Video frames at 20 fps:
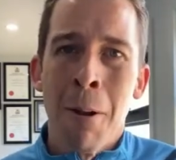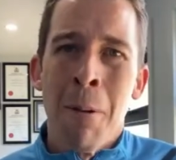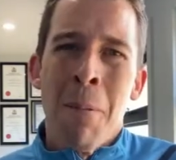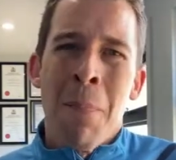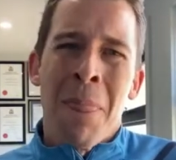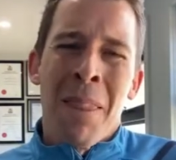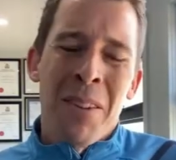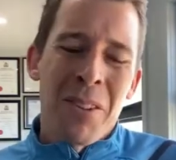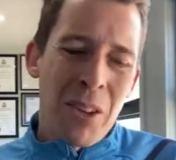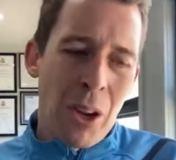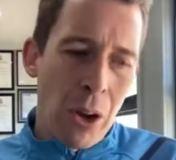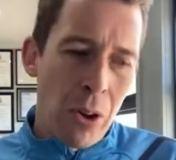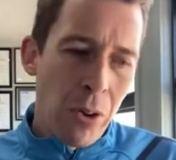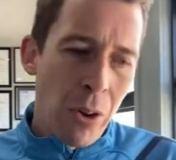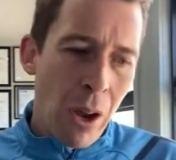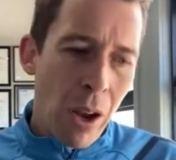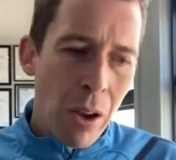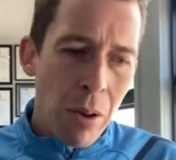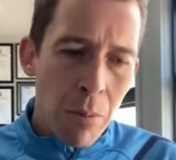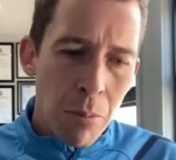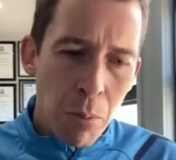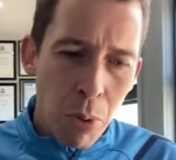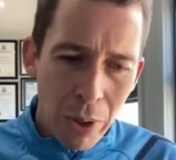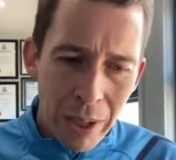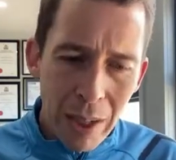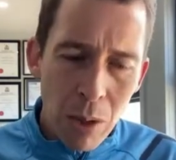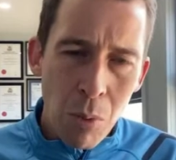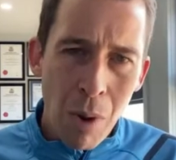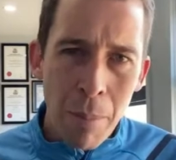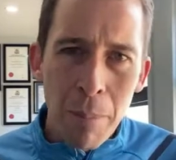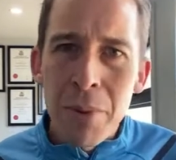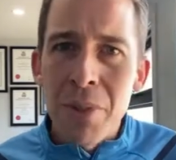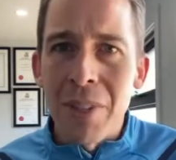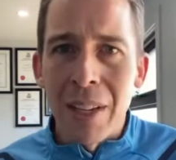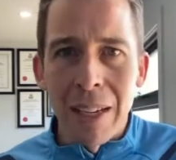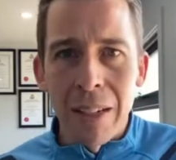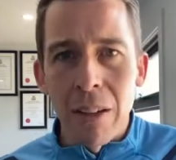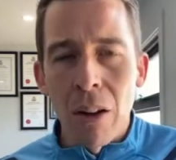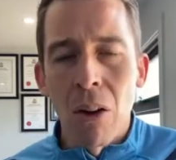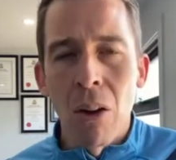So putting a 1%
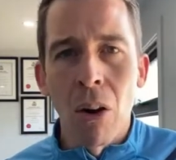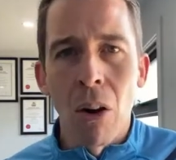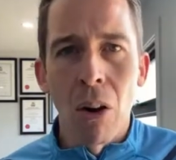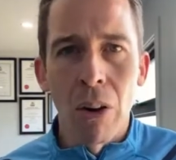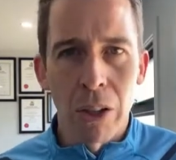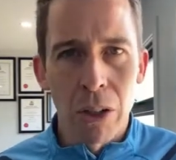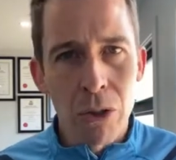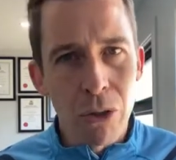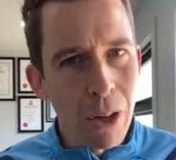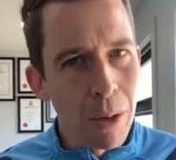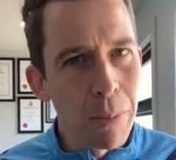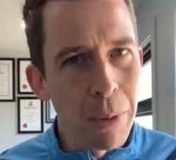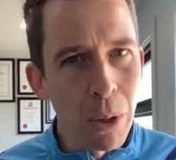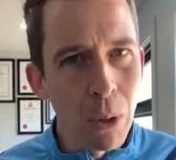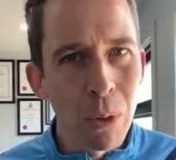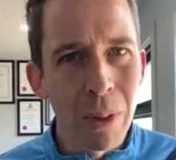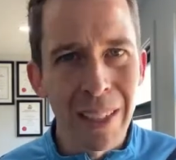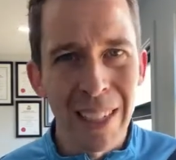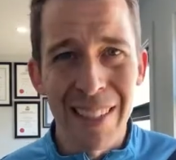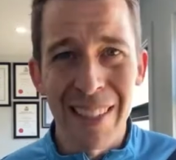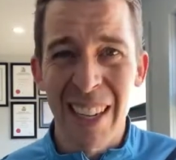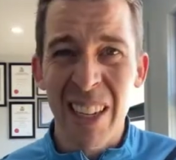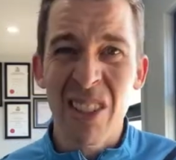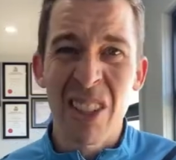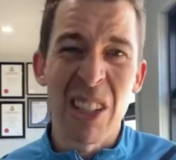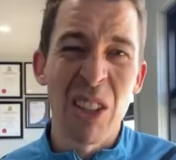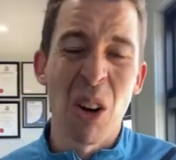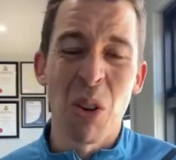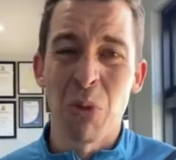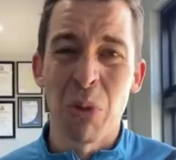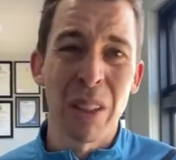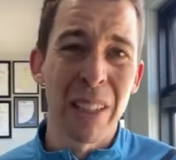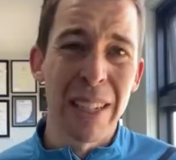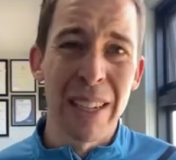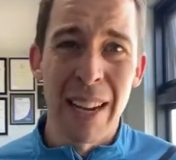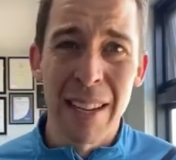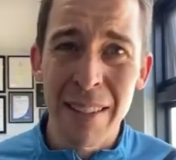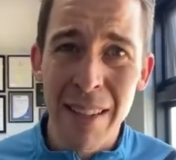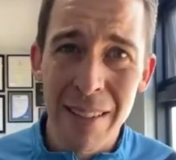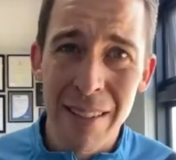on a treadmill is actually not really
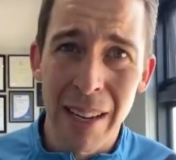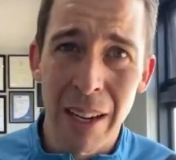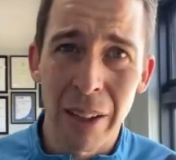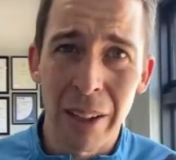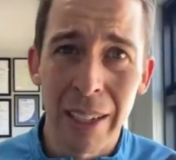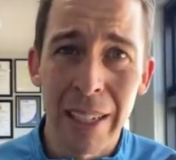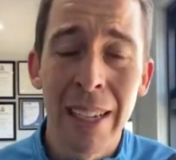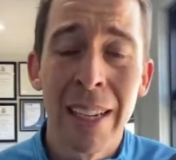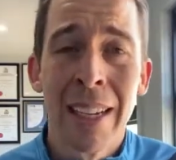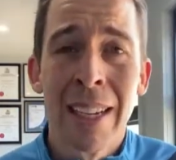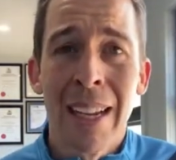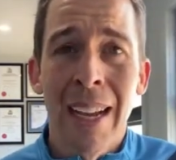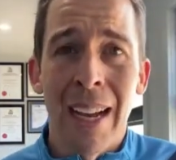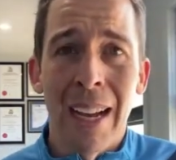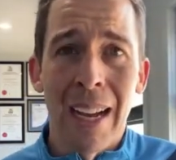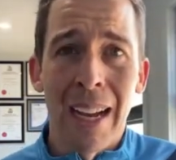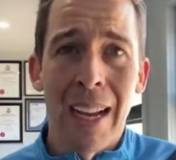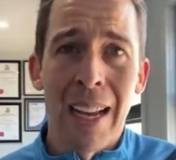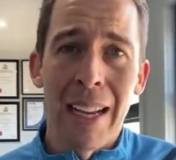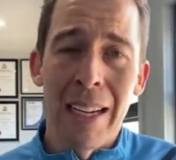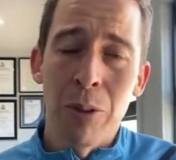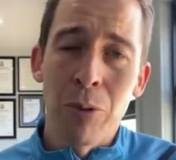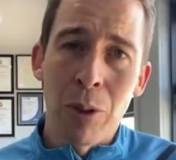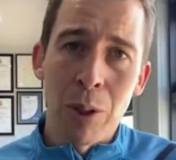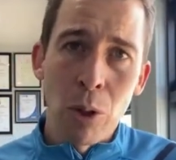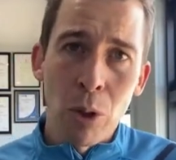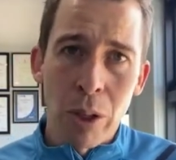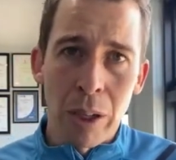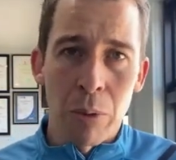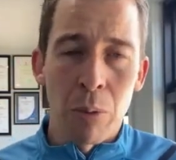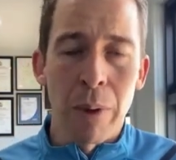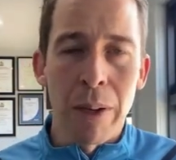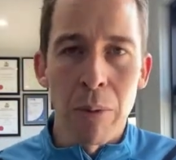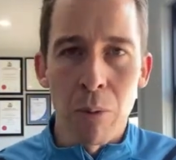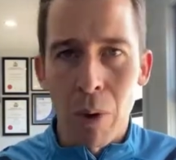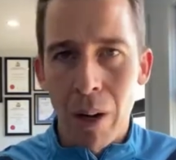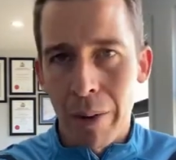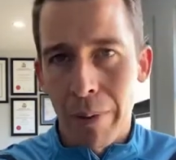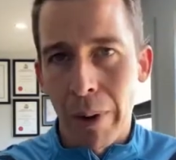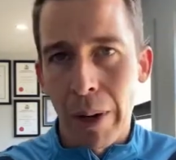necessary. And if we look at
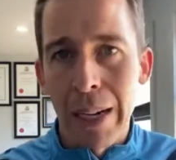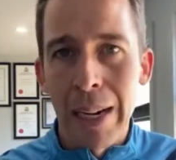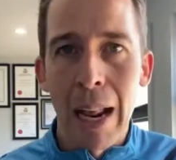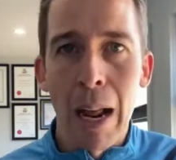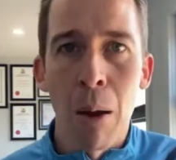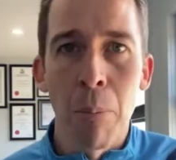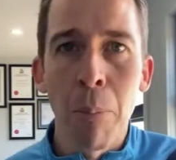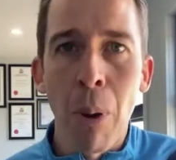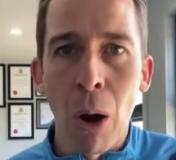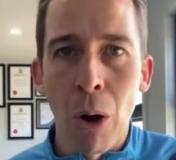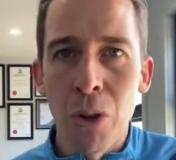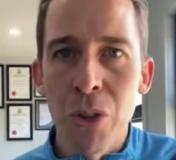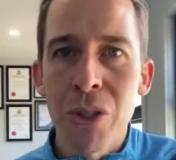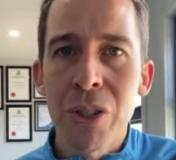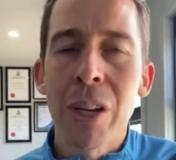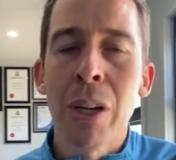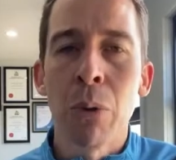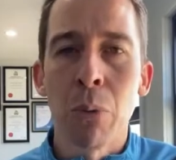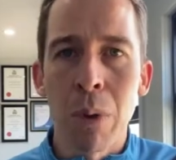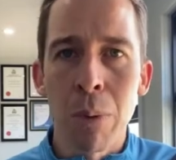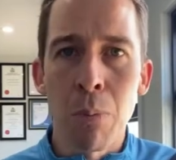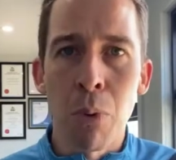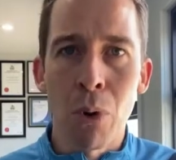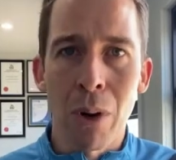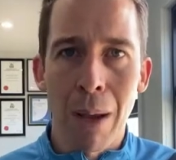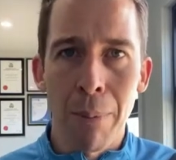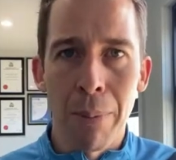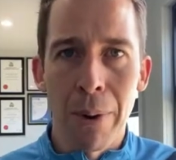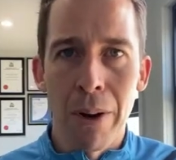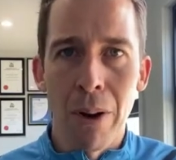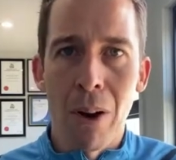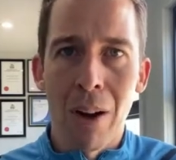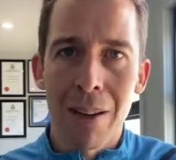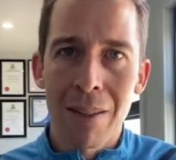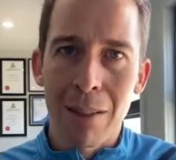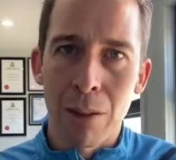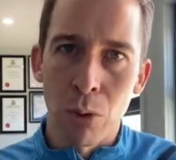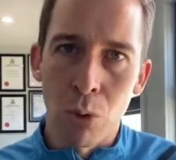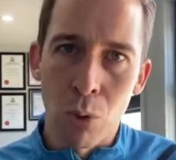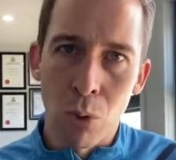in our post, we put up a nice
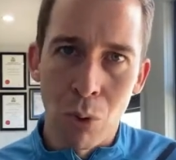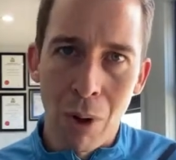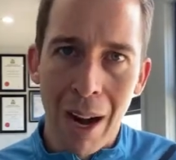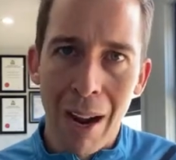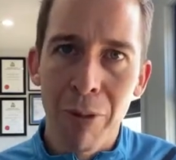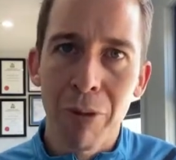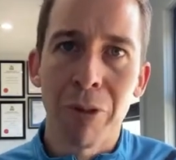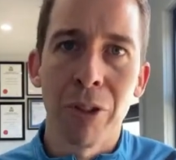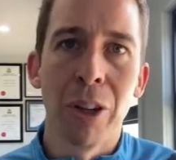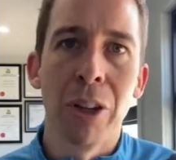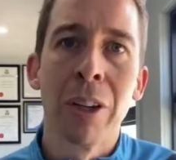little graph that